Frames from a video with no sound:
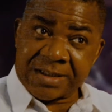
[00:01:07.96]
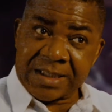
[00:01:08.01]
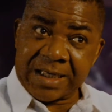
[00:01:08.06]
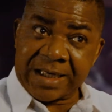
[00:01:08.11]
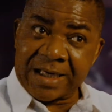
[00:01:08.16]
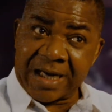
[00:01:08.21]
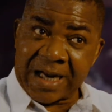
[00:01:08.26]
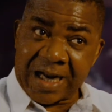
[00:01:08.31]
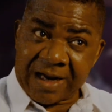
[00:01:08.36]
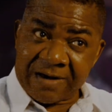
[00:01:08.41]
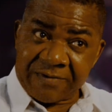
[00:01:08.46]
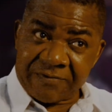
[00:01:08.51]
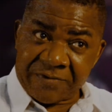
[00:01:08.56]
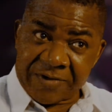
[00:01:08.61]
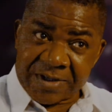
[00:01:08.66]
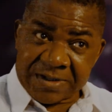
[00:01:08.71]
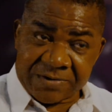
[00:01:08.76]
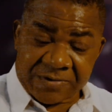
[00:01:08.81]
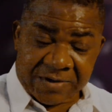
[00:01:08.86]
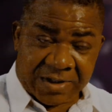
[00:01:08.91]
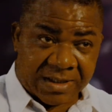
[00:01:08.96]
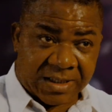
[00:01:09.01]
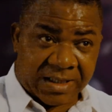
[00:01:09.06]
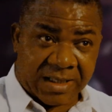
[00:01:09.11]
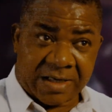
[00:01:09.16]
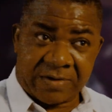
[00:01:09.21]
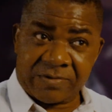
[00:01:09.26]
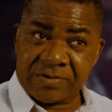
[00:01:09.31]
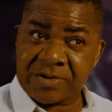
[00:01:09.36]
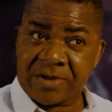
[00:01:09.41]
an avid reader.
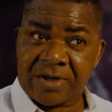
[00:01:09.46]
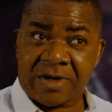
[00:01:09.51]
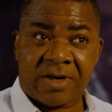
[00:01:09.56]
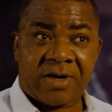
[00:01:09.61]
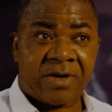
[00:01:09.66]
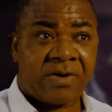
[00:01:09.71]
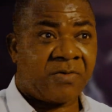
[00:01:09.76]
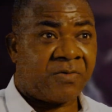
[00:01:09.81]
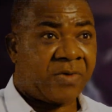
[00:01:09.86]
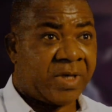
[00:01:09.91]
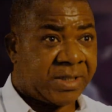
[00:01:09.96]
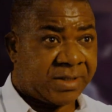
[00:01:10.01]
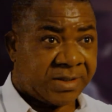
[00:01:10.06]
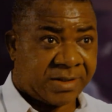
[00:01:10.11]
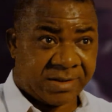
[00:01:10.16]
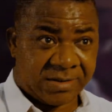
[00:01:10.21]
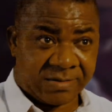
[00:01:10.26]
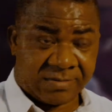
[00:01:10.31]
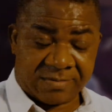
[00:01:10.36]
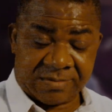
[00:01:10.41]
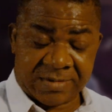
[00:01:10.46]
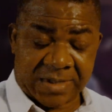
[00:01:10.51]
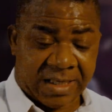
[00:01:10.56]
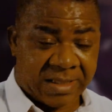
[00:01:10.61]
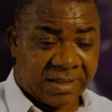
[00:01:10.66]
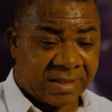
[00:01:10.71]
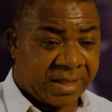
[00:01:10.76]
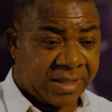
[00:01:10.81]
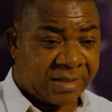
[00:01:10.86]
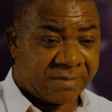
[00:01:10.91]
I was always,
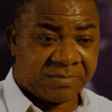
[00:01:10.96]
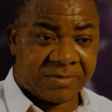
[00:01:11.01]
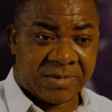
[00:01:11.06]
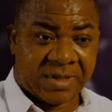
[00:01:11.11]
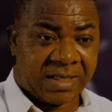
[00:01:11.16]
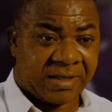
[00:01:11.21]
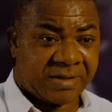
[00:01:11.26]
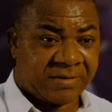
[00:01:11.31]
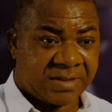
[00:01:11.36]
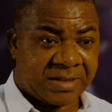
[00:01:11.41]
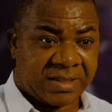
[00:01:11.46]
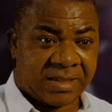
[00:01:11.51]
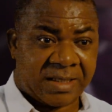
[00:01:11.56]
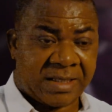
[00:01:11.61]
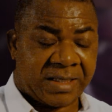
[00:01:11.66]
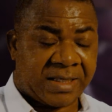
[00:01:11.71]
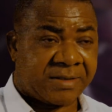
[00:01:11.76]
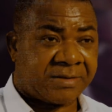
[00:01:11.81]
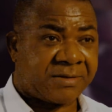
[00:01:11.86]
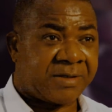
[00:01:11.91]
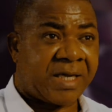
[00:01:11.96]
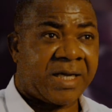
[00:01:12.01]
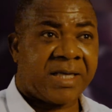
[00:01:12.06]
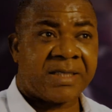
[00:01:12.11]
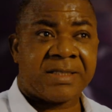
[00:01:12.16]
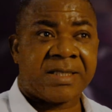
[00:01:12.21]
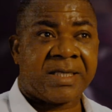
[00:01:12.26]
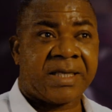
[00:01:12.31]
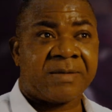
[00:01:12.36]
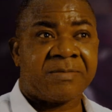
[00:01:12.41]
I, I, I,
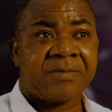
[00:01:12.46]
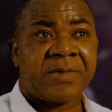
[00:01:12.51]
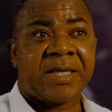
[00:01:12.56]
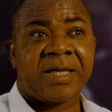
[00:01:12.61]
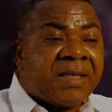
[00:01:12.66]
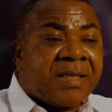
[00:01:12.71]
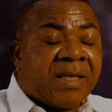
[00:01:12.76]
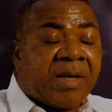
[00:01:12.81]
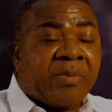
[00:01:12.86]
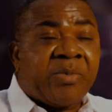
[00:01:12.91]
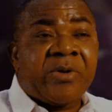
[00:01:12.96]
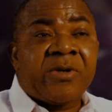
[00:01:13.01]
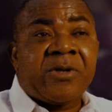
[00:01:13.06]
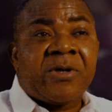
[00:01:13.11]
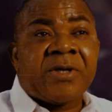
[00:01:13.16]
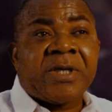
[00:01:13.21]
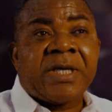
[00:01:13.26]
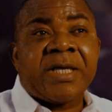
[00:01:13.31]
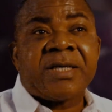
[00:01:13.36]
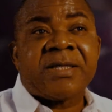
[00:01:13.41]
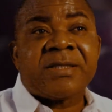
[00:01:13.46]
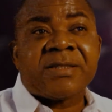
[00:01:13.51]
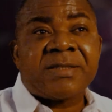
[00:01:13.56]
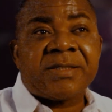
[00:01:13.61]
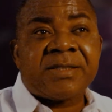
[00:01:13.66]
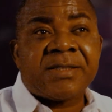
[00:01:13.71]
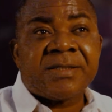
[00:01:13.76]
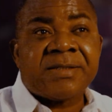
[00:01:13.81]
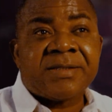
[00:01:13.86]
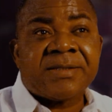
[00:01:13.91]
read uh, Napoleon
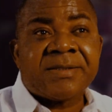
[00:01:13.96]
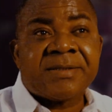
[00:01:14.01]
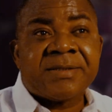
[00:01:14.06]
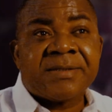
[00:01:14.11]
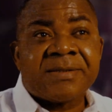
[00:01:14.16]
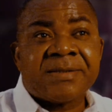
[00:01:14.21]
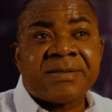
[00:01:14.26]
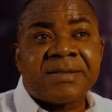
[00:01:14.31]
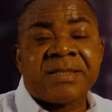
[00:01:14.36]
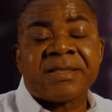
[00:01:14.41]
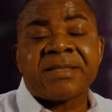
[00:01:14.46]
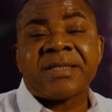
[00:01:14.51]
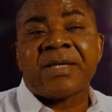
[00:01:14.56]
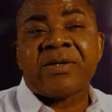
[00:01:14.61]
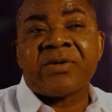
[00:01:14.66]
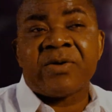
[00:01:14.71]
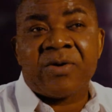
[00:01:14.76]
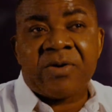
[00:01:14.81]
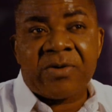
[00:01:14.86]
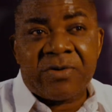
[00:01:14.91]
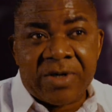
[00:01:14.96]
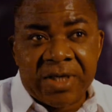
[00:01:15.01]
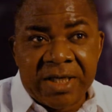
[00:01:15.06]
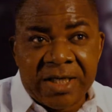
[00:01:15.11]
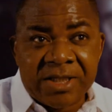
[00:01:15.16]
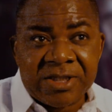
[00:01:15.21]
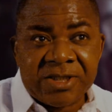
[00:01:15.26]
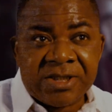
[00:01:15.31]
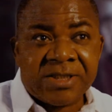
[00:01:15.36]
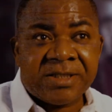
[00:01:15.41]
Hill's Think and Grow
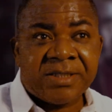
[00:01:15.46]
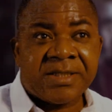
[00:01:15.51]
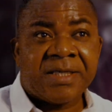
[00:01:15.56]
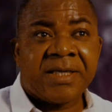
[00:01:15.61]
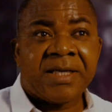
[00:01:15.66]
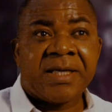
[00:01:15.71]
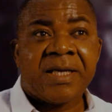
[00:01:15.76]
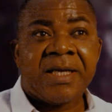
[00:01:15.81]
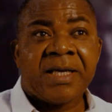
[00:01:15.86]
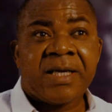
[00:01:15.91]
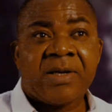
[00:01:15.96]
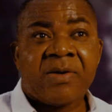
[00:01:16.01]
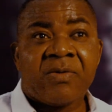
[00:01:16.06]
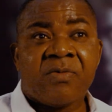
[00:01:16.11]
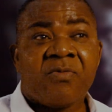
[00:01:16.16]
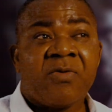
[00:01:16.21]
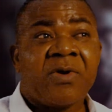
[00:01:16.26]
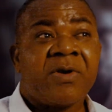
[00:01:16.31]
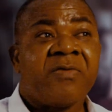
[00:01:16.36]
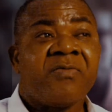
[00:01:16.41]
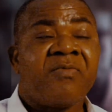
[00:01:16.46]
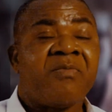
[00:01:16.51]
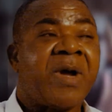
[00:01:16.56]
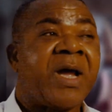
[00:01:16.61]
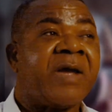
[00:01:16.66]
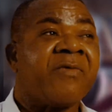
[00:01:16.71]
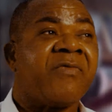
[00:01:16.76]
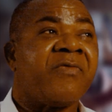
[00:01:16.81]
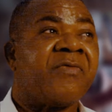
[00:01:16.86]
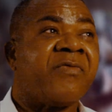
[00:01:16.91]
Rich. One of
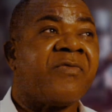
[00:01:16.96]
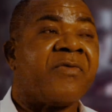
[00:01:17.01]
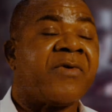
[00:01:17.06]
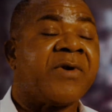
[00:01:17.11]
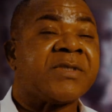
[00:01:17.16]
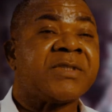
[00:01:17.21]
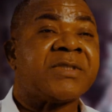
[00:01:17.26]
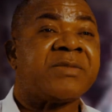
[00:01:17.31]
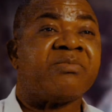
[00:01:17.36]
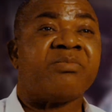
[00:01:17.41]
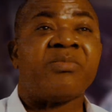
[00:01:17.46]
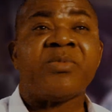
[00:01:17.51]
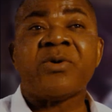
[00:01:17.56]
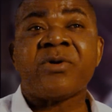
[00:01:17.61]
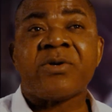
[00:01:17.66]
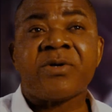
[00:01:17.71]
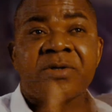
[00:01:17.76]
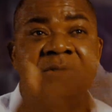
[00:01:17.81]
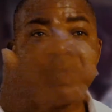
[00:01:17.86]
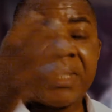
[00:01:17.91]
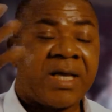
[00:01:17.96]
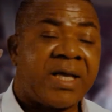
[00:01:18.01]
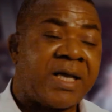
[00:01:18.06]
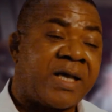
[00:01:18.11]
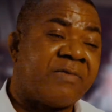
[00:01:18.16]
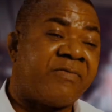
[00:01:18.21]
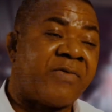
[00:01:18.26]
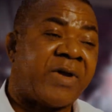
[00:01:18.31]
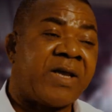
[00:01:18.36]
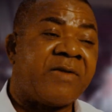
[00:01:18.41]
my first book
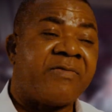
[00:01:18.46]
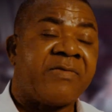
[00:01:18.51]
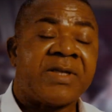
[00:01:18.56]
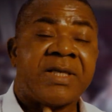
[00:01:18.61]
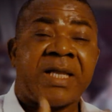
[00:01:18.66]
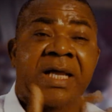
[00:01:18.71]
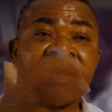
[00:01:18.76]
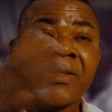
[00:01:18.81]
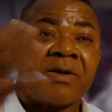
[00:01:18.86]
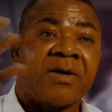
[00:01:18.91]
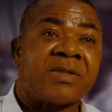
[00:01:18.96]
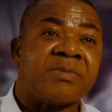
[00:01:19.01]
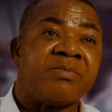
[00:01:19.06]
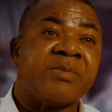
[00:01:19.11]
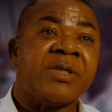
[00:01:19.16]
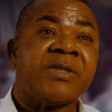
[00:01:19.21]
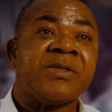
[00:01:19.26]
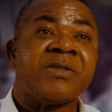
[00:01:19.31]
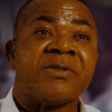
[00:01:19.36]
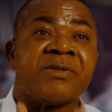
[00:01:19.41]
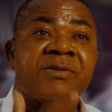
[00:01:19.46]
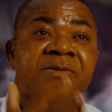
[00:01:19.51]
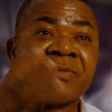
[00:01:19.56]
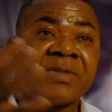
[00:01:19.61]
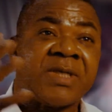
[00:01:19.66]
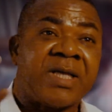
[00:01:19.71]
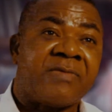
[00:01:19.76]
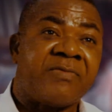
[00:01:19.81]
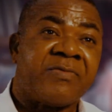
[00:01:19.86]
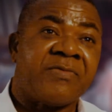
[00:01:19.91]
ever, even that got me into
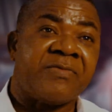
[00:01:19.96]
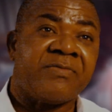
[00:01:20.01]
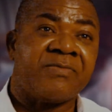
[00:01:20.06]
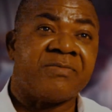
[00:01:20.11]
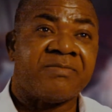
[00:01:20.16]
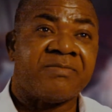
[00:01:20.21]
self